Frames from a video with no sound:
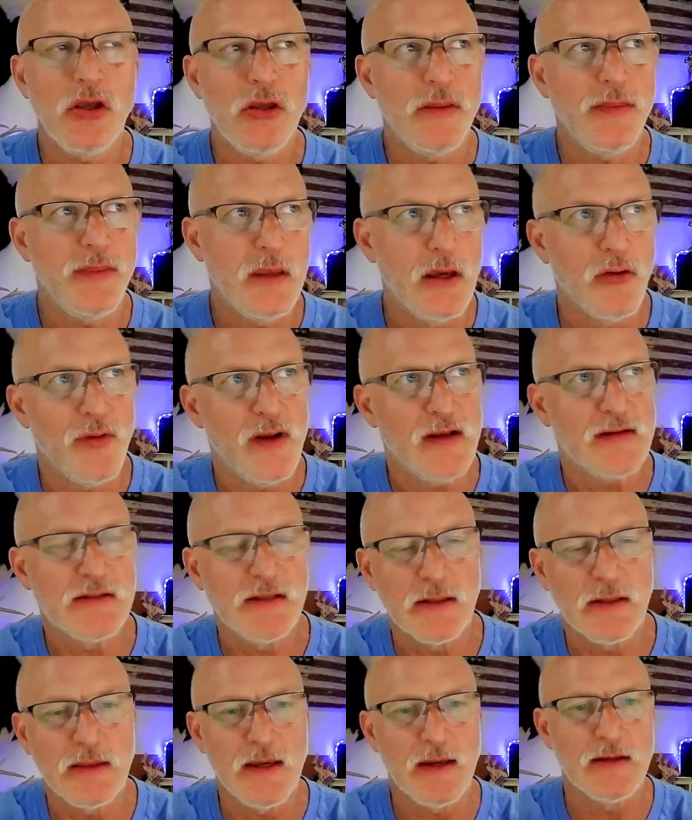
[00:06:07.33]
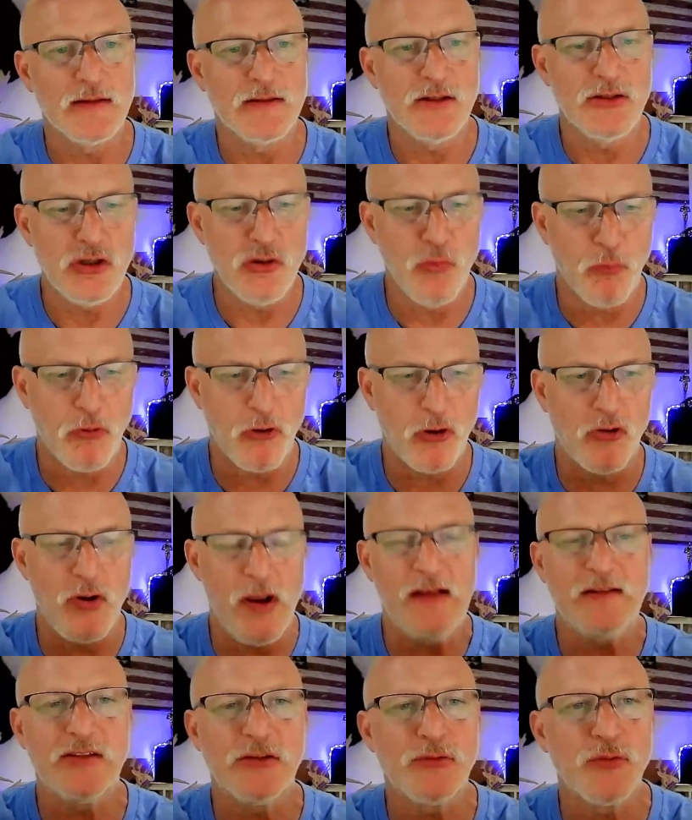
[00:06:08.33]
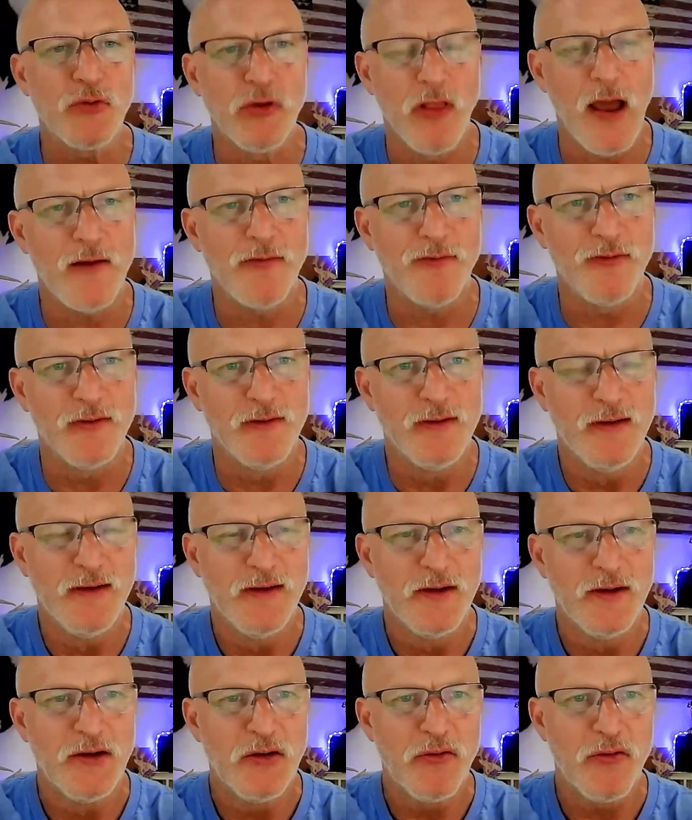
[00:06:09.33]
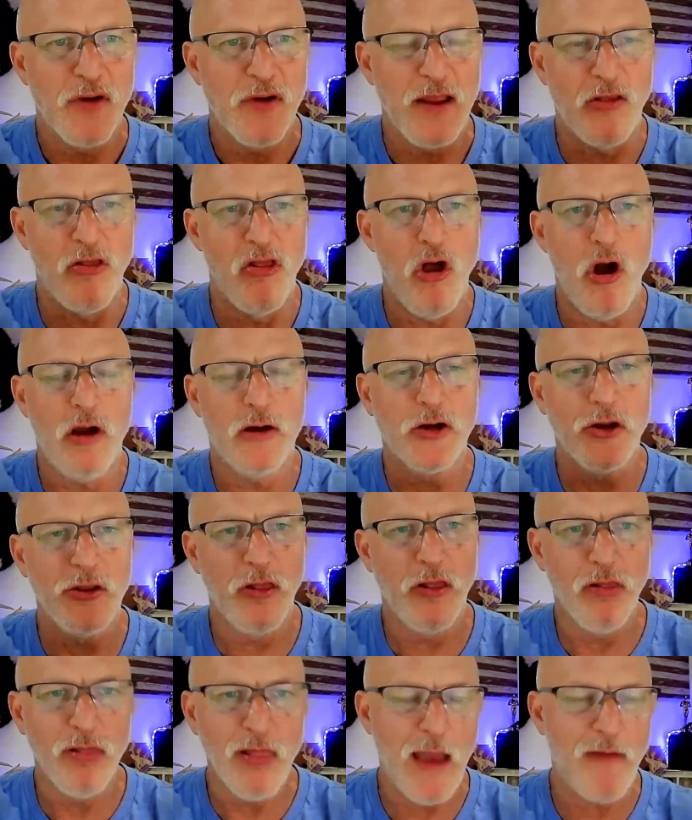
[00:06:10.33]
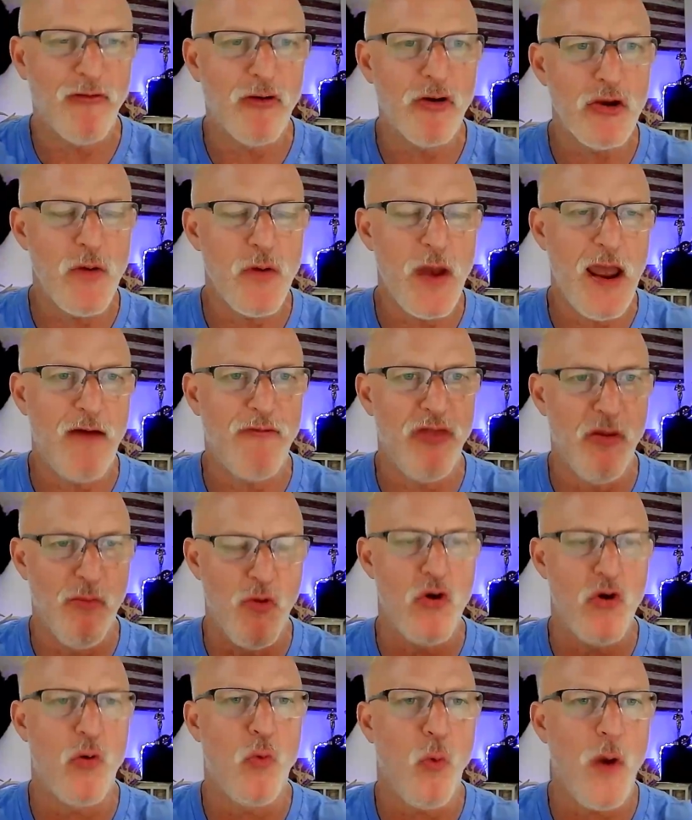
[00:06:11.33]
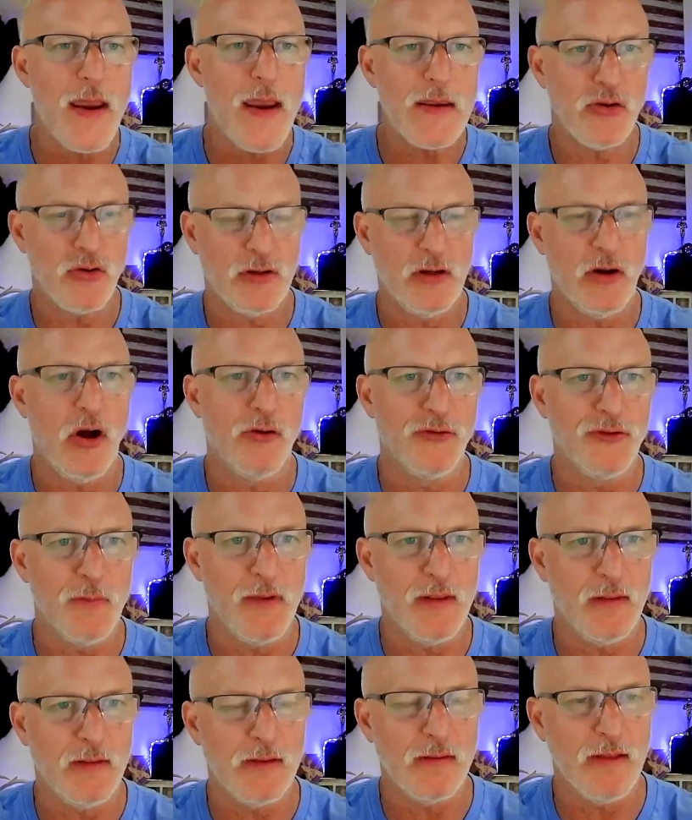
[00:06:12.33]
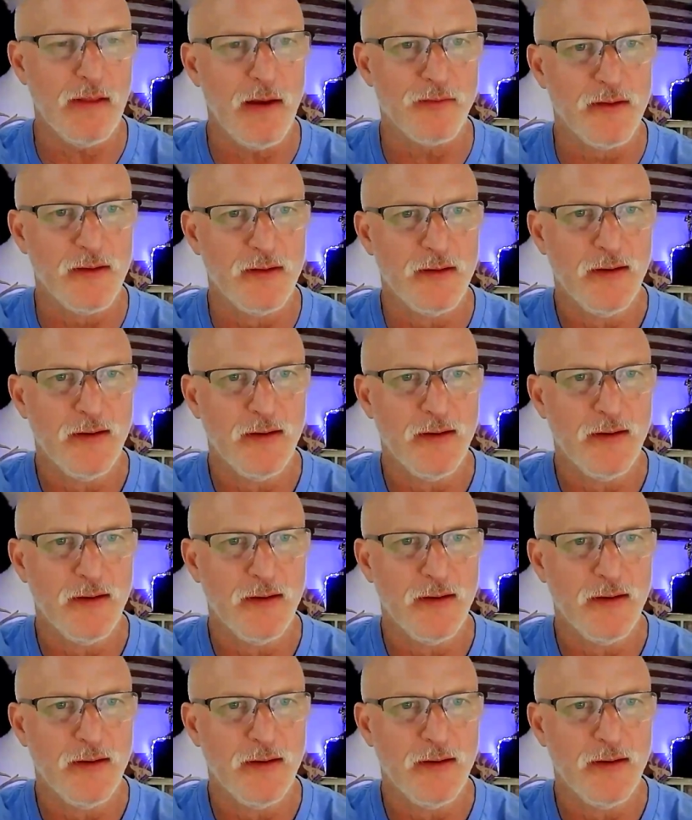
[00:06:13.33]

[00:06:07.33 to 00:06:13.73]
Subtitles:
the interesting thing is, as you progress through life, right, the longer the lever you have, the more weight you can ultimately lift.